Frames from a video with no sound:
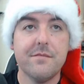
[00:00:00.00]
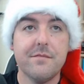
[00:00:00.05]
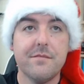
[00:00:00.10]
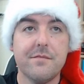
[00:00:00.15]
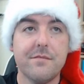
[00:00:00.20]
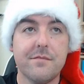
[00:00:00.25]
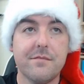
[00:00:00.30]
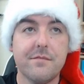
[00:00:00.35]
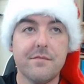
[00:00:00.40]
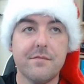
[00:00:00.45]

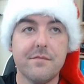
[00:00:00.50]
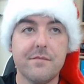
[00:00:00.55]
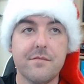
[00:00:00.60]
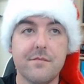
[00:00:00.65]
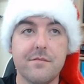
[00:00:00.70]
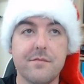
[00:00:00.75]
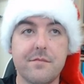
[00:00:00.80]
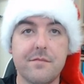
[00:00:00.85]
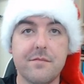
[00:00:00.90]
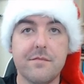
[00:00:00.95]

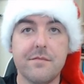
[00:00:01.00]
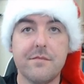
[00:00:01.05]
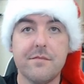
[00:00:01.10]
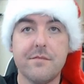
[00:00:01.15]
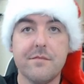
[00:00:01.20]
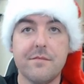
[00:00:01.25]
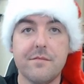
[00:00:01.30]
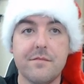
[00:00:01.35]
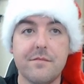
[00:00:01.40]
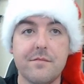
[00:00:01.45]

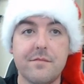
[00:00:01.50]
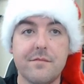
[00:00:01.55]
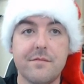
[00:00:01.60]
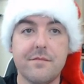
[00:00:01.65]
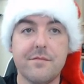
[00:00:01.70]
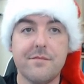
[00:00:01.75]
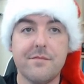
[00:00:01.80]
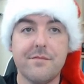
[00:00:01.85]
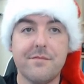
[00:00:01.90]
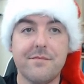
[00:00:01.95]

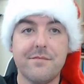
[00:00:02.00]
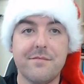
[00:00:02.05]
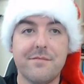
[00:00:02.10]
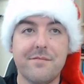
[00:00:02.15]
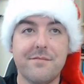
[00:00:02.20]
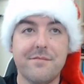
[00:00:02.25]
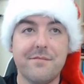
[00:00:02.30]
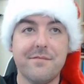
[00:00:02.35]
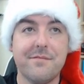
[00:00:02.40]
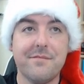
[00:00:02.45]

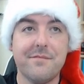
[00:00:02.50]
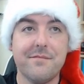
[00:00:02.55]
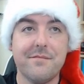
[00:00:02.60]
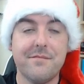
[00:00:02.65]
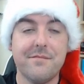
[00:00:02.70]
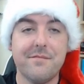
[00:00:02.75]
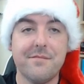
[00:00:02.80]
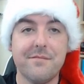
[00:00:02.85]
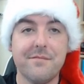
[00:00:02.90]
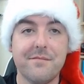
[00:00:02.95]

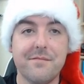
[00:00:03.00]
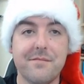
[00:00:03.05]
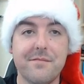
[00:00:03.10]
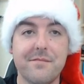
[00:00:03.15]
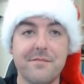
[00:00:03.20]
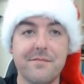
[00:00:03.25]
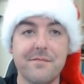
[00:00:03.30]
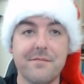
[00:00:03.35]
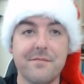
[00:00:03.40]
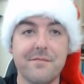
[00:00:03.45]

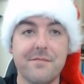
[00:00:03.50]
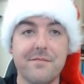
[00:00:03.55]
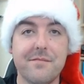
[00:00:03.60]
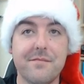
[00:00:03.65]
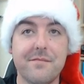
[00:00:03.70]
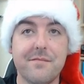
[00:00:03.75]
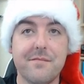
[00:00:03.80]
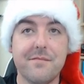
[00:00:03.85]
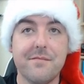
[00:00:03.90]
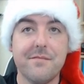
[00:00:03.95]

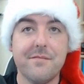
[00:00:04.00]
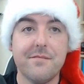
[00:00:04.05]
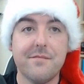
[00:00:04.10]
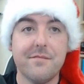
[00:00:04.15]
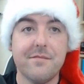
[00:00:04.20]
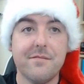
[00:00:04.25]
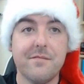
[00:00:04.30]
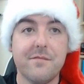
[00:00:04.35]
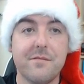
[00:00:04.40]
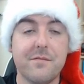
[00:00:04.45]

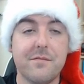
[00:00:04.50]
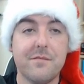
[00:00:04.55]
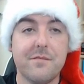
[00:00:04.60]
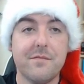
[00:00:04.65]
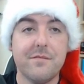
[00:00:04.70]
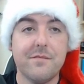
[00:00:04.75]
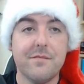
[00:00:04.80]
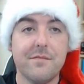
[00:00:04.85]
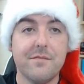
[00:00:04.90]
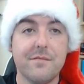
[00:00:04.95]

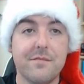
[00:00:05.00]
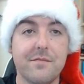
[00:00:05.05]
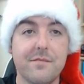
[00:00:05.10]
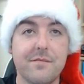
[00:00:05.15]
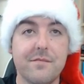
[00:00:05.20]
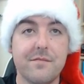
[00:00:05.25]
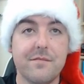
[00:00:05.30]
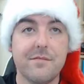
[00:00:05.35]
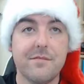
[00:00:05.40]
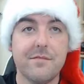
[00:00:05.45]

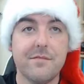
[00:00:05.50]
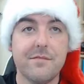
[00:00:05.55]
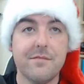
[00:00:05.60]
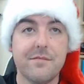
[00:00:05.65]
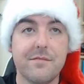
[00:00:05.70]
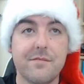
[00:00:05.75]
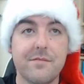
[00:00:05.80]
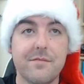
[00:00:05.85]
This person isn't speaking.